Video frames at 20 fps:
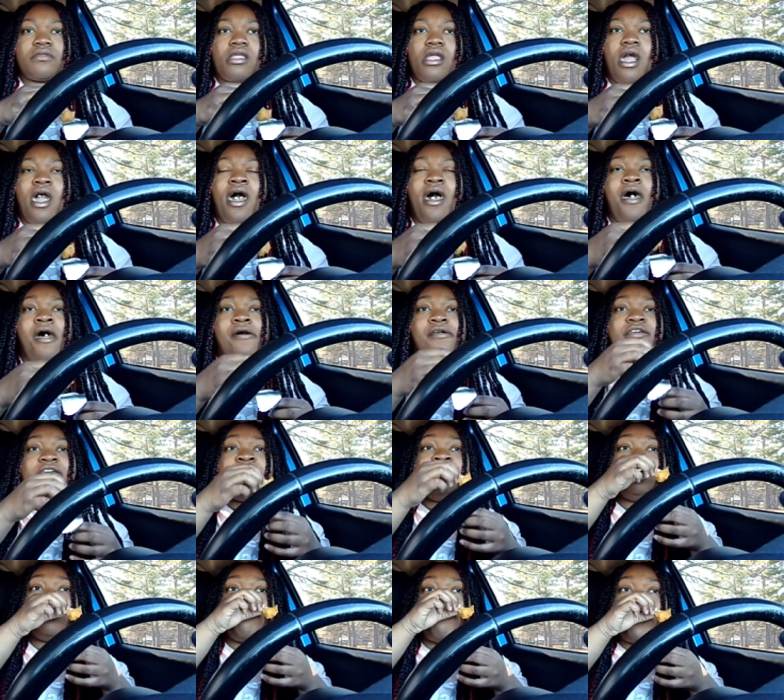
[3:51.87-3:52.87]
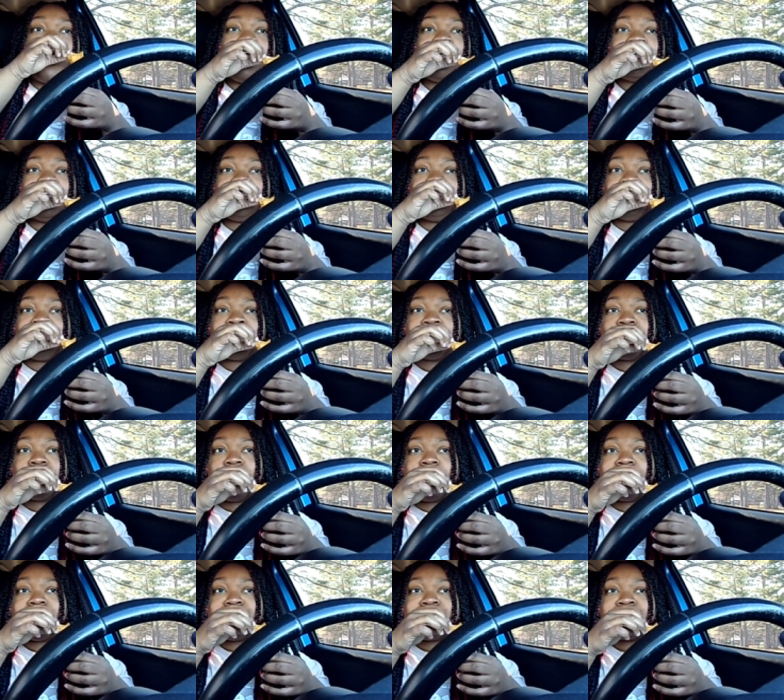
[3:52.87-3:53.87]
I eat a burger,
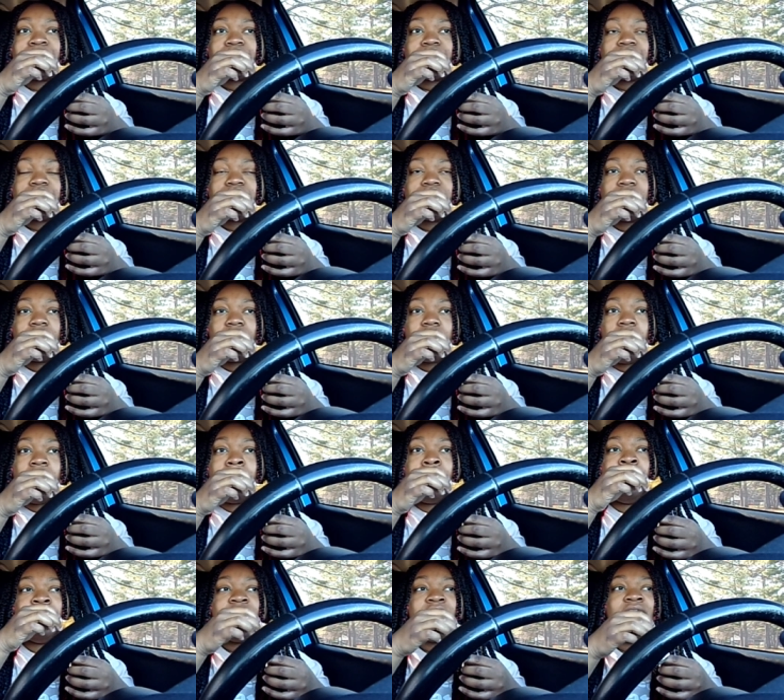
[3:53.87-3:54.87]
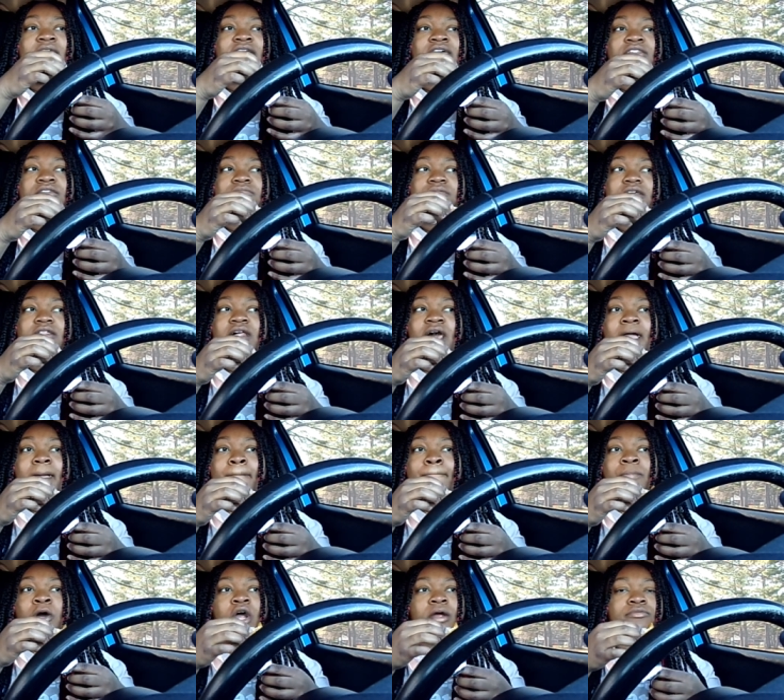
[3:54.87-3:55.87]
but it has to be like
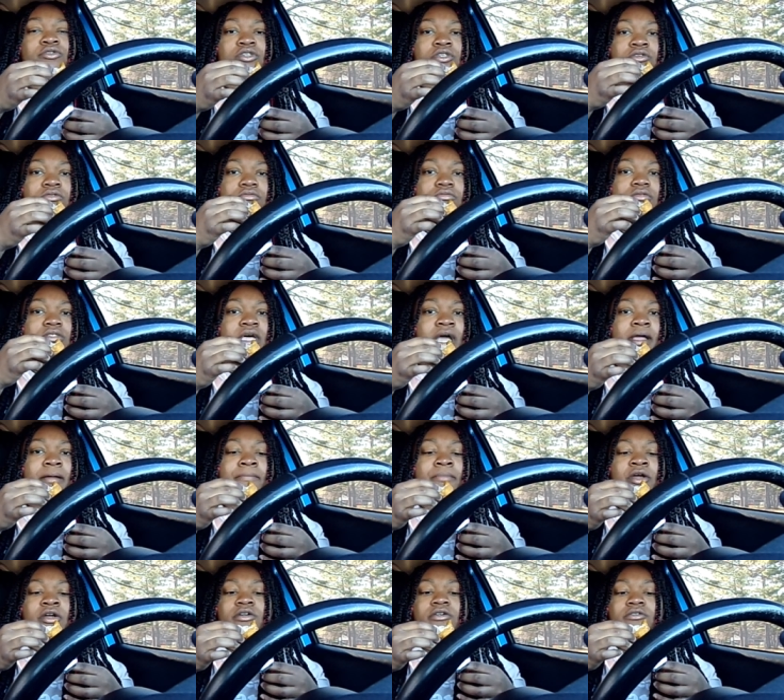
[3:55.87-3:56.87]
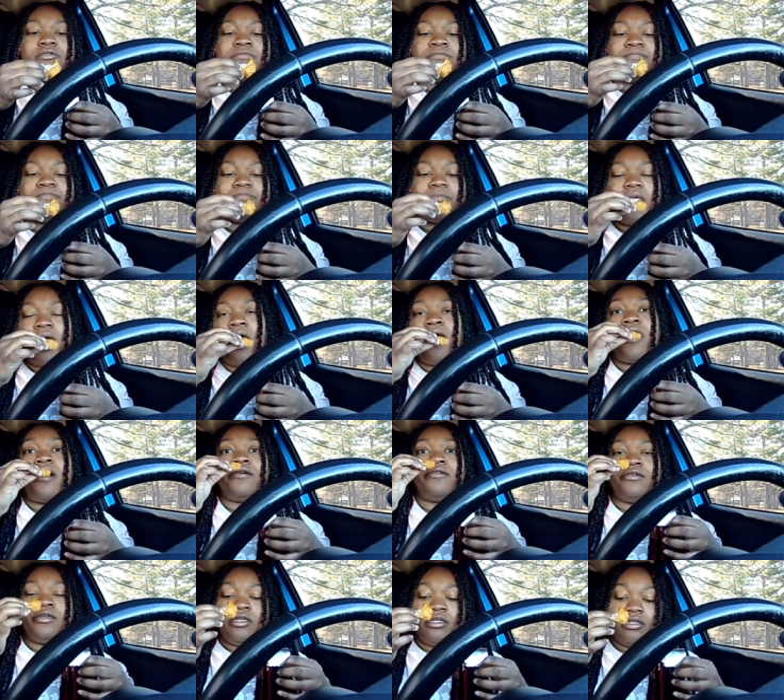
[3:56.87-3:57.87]
barbecue type burger. I
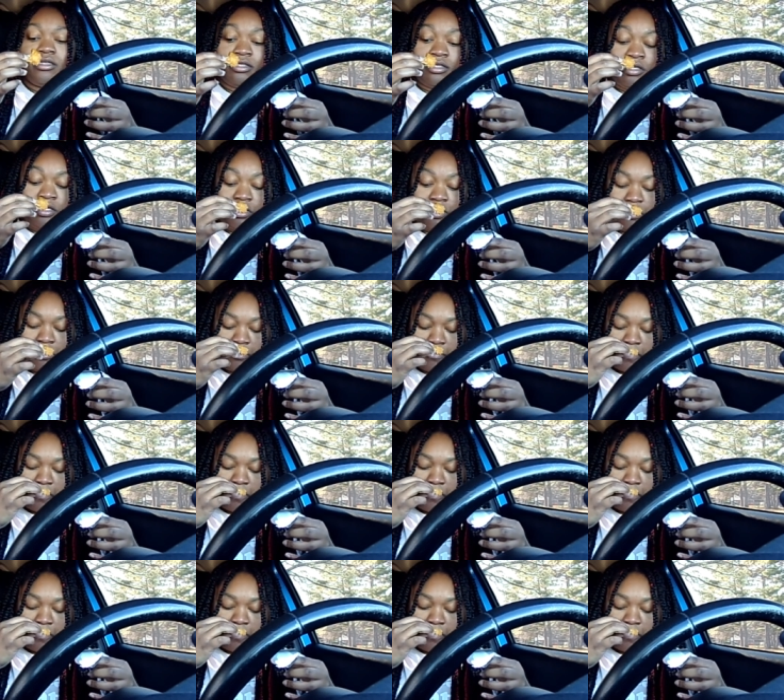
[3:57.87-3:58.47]
eat it then.